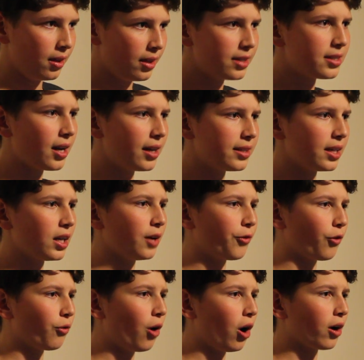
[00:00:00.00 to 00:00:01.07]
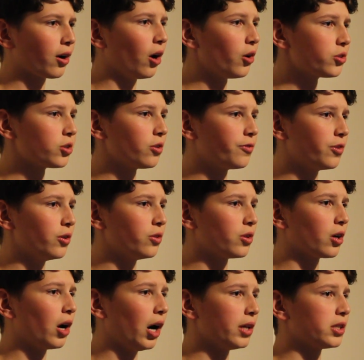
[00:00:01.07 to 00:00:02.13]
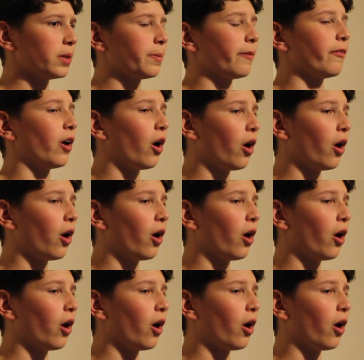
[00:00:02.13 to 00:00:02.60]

This idea of a rock also fueled the concept of a